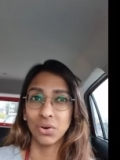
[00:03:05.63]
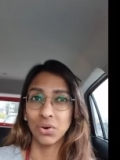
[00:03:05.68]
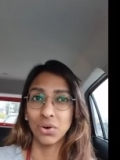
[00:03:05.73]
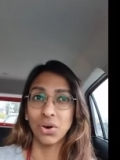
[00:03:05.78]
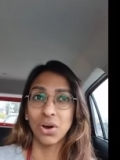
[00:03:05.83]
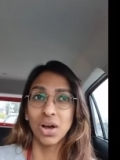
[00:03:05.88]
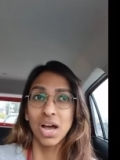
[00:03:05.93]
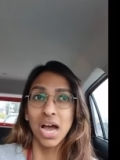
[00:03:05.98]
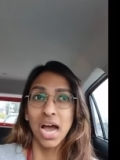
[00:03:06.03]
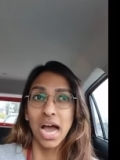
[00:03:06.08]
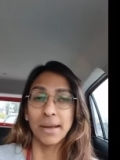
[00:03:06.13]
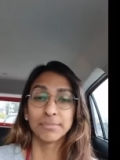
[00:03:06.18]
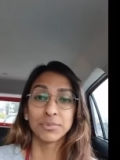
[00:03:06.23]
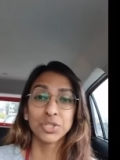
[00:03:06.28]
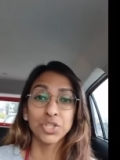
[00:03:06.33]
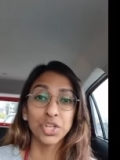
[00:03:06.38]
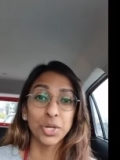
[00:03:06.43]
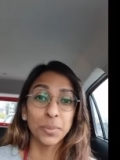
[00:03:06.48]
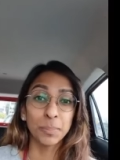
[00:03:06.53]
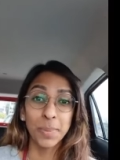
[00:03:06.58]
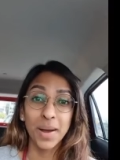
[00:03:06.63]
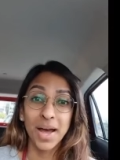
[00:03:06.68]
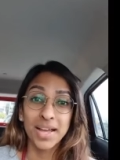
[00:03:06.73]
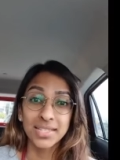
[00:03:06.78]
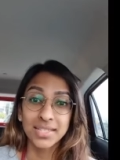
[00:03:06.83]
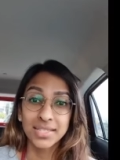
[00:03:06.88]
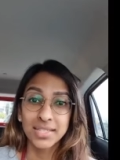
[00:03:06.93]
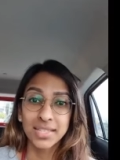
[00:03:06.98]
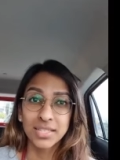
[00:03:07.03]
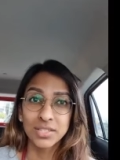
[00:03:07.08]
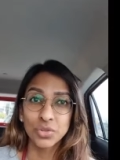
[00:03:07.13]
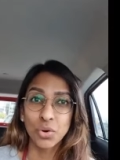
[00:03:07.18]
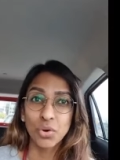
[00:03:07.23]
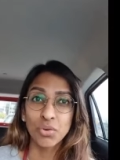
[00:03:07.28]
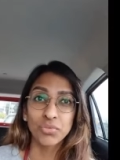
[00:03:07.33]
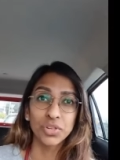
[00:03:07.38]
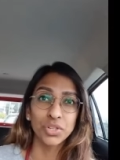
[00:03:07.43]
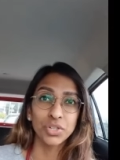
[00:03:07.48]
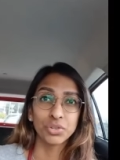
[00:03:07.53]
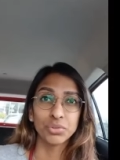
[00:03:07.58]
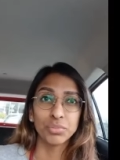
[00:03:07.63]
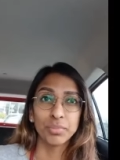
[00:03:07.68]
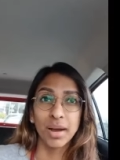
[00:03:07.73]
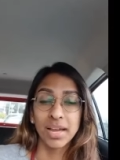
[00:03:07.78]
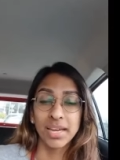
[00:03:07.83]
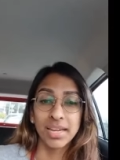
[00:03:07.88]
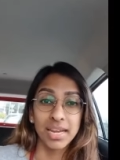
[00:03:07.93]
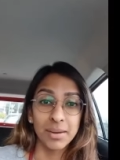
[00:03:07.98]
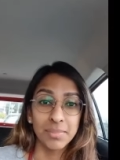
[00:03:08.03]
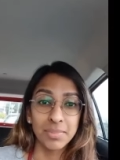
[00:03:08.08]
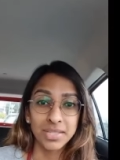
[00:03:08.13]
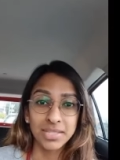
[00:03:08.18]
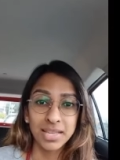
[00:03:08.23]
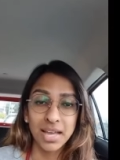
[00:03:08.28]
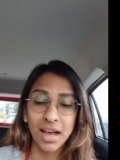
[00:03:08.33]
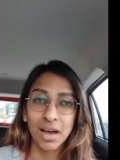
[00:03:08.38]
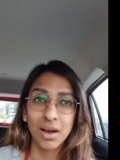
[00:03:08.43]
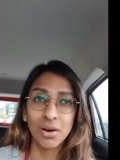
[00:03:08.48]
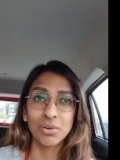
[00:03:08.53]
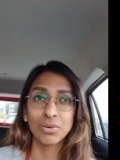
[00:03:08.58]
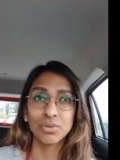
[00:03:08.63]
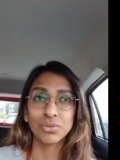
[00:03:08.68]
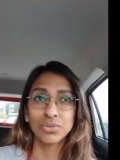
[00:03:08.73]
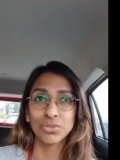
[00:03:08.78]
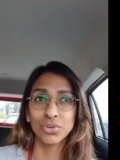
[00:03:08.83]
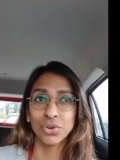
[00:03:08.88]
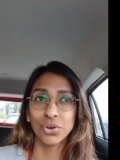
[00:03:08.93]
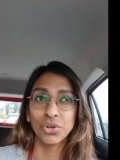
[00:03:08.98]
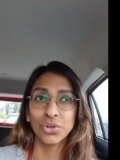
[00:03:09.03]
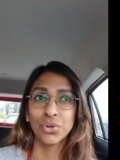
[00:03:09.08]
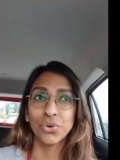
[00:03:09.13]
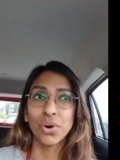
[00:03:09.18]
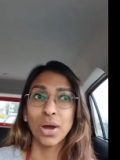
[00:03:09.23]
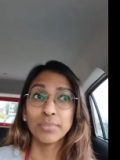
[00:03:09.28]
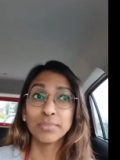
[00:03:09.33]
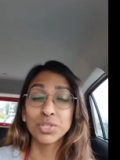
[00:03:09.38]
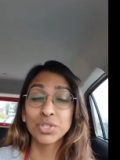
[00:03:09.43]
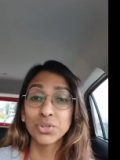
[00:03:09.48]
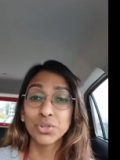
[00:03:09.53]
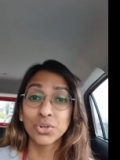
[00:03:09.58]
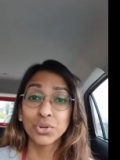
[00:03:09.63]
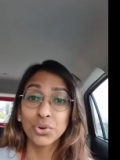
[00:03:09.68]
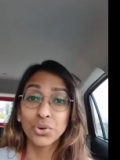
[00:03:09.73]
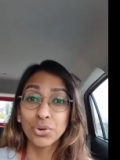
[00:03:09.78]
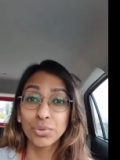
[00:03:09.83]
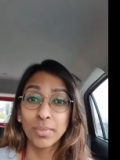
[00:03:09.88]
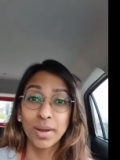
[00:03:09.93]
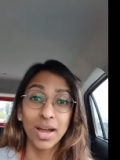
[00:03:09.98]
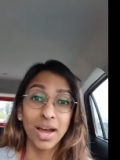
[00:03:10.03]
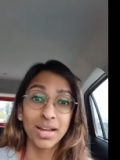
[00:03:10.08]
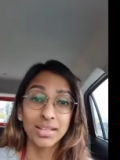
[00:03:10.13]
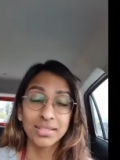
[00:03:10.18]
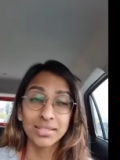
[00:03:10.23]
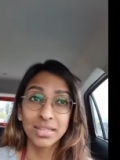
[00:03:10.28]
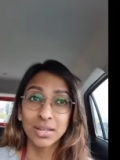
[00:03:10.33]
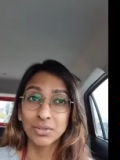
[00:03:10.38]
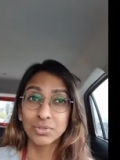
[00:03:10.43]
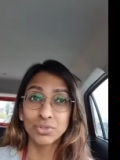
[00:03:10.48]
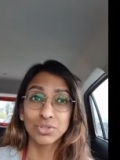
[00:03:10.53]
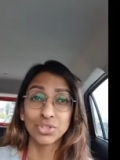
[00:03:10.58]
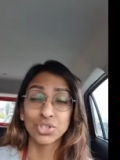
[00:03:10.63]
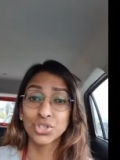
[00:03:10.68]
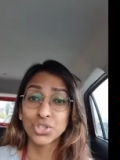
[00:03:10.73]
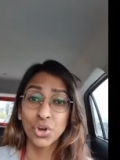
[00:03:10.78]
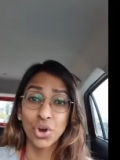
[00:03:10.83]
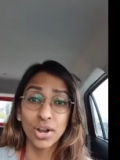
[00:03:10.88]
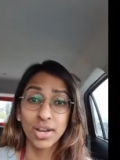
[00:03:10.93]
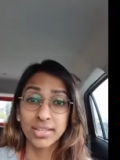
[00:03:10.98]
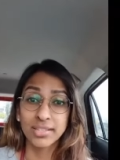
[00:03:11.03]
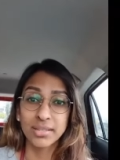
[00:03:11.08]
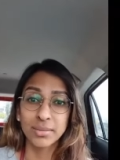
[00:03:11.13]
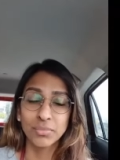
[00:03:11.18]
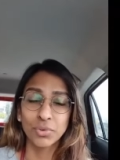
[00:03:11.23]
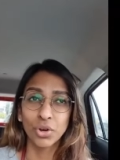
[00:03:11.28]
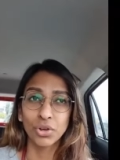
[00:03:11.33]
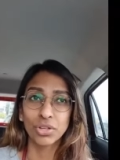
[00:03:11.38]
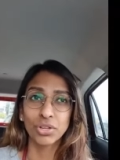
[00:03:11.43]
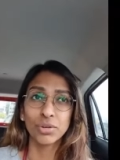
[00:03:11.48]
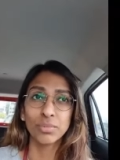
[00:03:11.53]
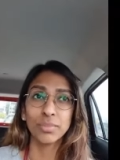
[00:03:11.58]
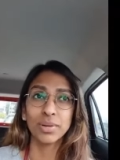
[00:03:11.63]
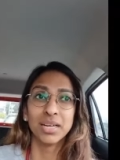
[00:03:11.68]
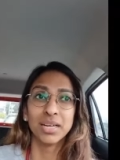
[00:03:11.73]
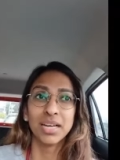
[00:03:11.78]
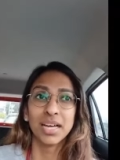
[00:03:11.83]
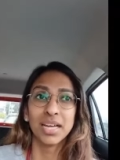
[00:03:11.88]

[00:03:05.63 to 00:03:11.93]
or I'm just gonna pass this over to my neighbor's house, or you know, I'm just gonna go to my aunt's house to just collect some documents.